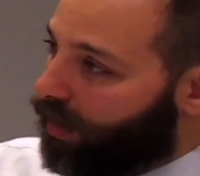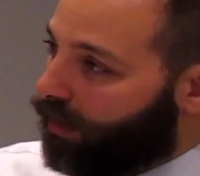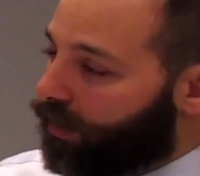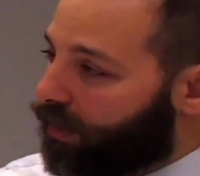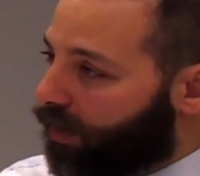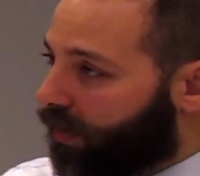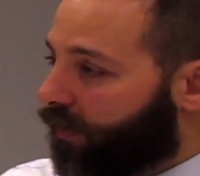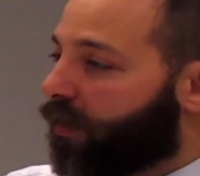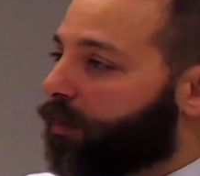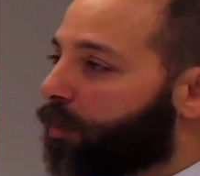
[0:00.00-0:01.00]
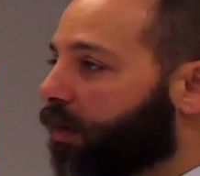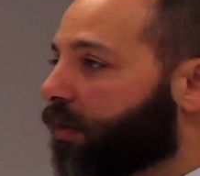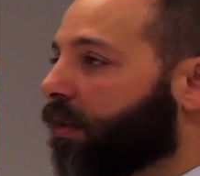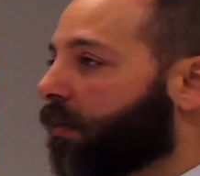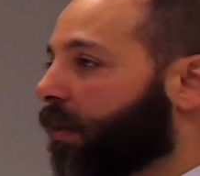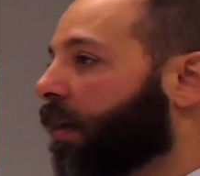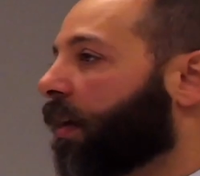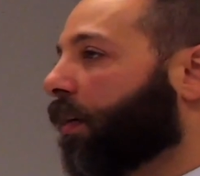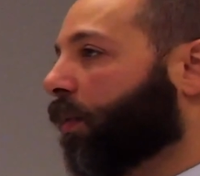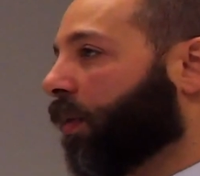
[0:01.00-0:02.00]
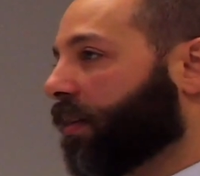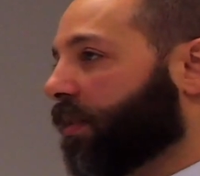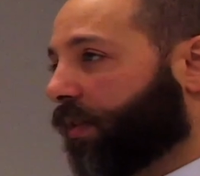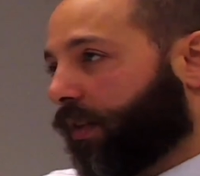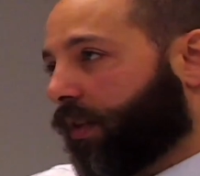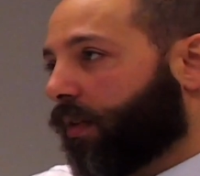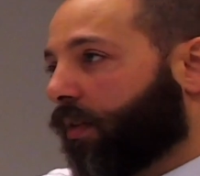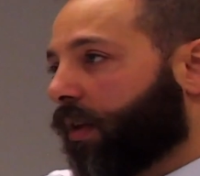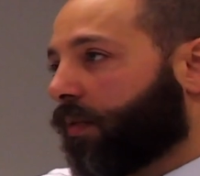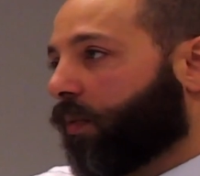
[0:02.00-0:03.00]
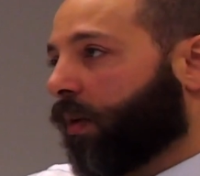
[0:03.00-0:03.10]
each other, so it's very personal. Right. Whereas the securities